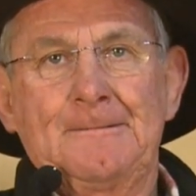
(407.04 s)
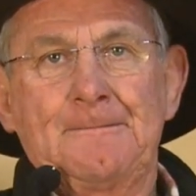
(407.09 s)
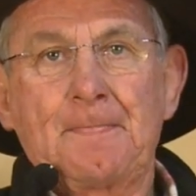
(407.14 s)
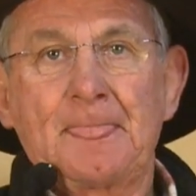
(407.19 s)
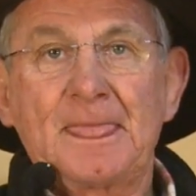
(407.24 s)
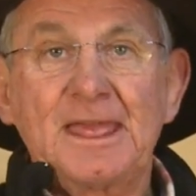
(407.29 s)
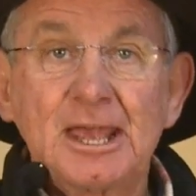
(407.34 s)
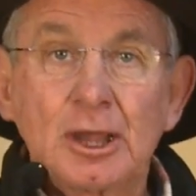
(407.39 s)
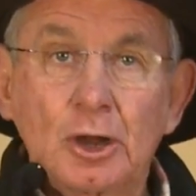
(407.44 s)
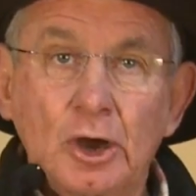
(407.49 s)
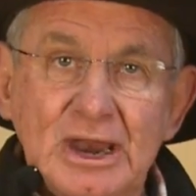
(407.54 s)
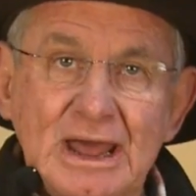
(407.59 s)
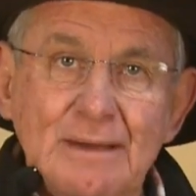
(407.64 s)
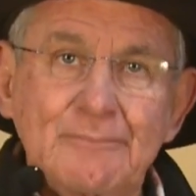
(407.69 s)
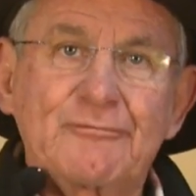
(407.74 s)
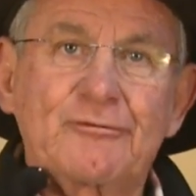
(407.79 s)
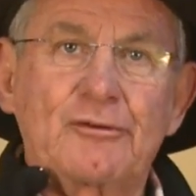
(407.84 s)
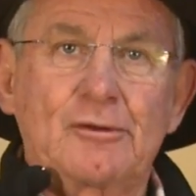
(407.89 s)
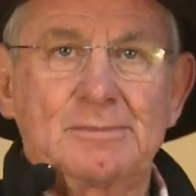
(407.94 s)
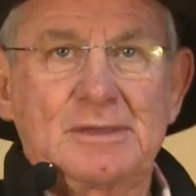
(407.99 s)
He got
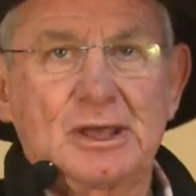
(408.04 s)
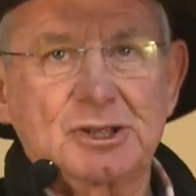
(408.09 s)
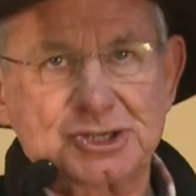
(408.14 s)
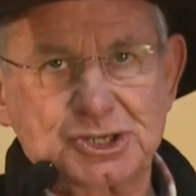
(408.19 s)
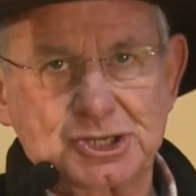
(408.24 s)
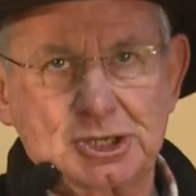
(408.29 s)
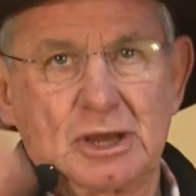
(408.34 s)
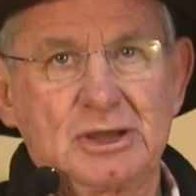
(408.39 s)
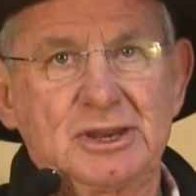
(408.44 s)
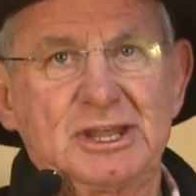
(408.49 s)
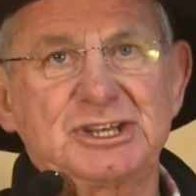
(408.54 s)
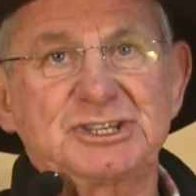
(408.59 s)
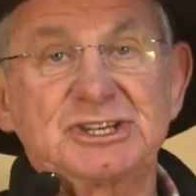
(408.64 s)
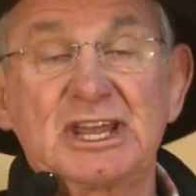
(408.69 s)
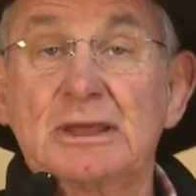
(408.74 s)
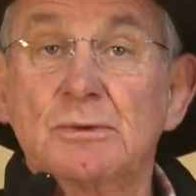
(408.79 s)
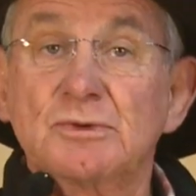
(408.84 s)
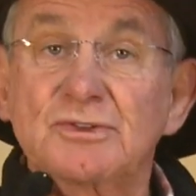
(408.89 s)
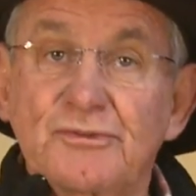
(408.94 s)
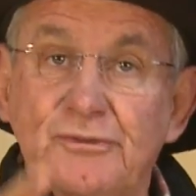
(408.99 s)
up from those stonings, and
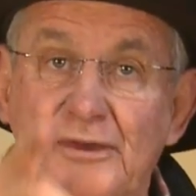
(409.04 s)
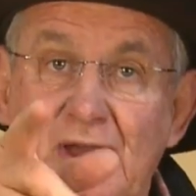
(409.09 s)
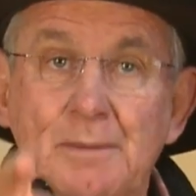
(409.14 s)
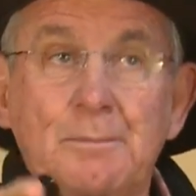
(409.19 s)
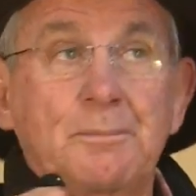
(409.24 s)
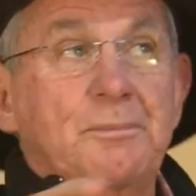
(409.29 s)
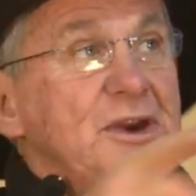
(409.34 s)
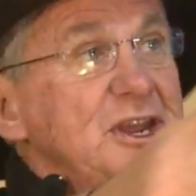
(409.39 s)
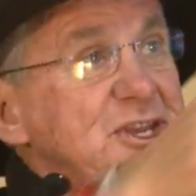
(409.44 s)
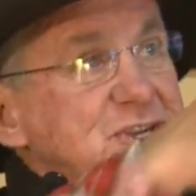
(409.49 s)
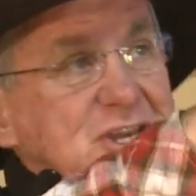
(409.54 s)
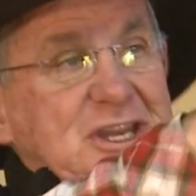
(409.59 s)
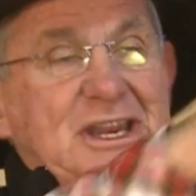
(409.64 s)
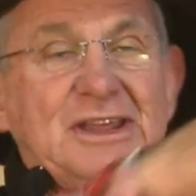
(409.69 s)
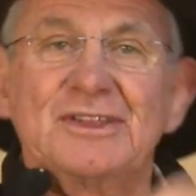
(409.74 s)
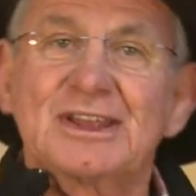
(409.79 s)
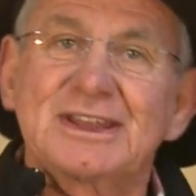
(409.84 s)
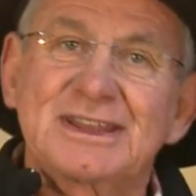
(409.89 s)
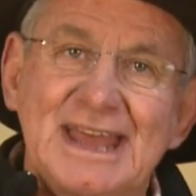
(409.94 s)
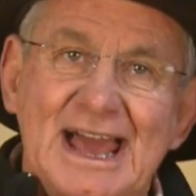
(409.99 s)
he was found preaching
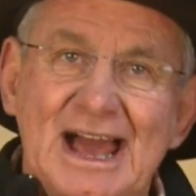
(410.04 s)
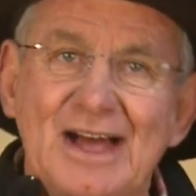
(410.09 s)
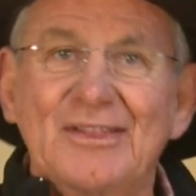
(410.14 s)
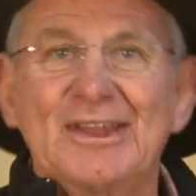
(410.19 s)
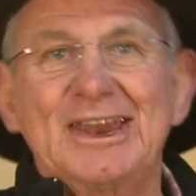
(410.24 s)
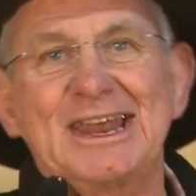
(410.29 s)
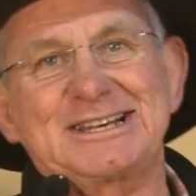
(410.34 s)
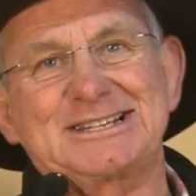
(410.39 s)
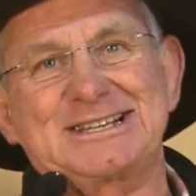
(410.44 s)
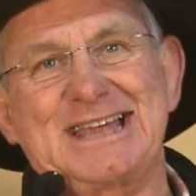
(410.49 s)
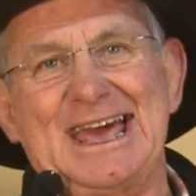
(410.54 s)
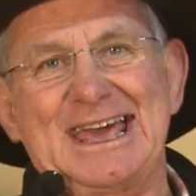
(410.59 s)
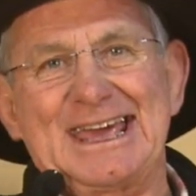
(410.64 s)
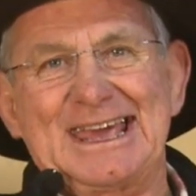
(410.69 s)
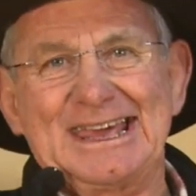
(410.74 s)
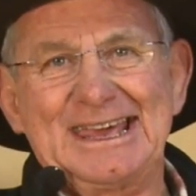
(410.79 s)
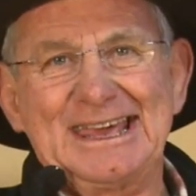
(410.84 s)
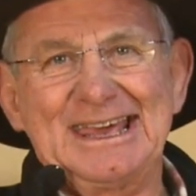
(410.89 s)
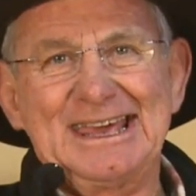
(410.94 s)
in the town the next day.